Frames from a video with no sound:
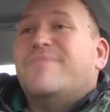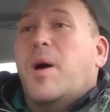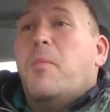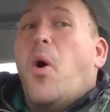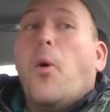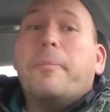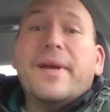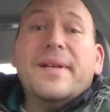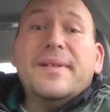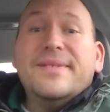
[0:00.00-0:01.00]
I'm
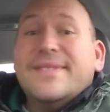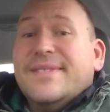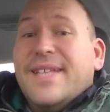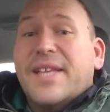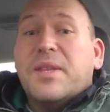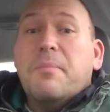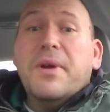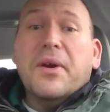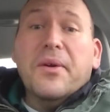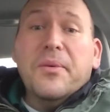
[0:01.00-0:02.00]
hoping that the
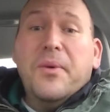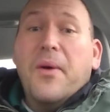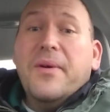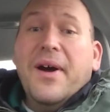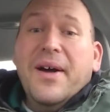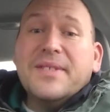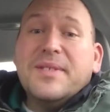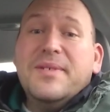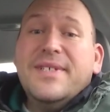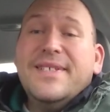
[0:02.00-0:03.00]
mirror won't
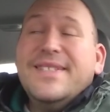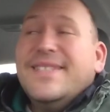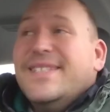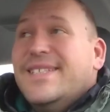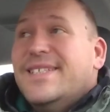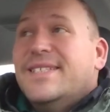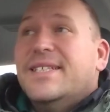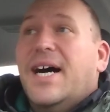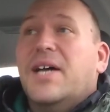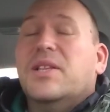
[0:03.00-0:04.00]
cost
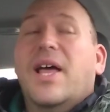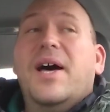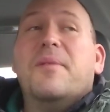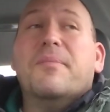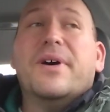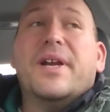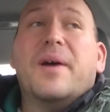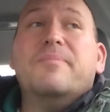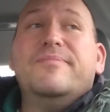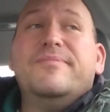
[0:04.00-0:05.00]
a lot, but
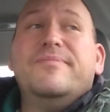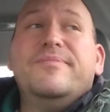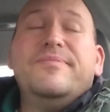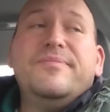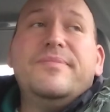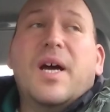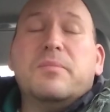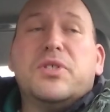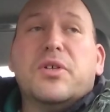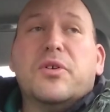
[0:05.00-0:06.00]

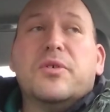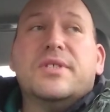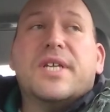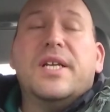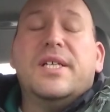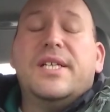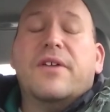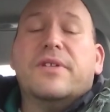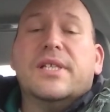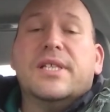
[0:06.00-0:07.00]
I'm sure it's going to
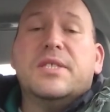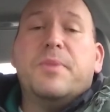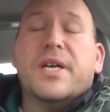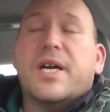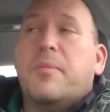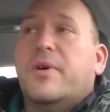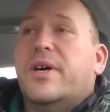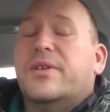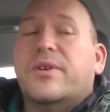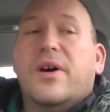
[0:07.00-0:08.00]
definitely at least be a couple
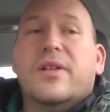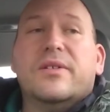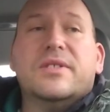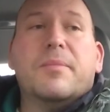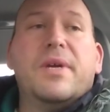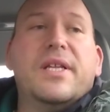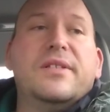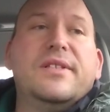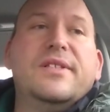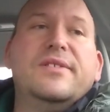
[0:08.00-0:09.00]
$100. I
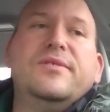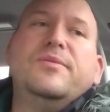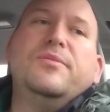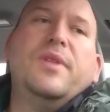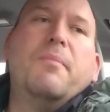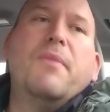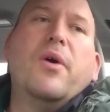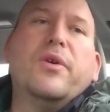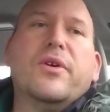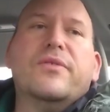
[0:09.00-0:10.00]
mean, the
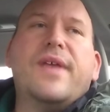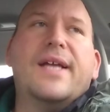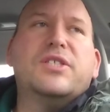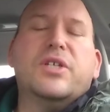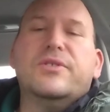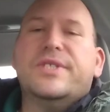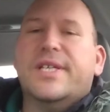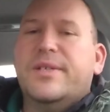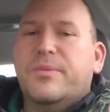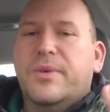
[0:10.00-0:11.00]
motor that turns
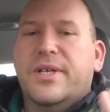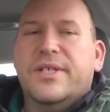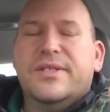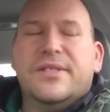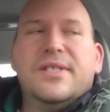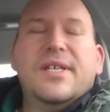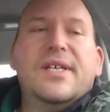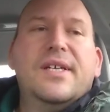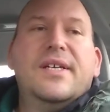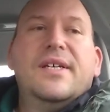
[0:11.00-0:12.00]
it was
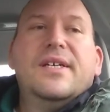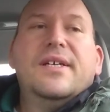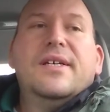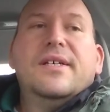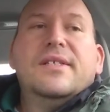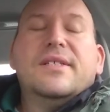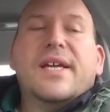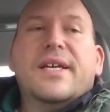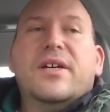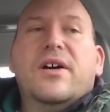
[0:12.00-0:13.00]

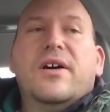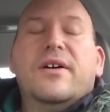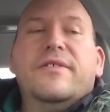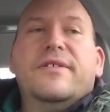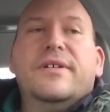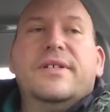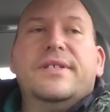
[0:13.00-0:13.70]
taken off,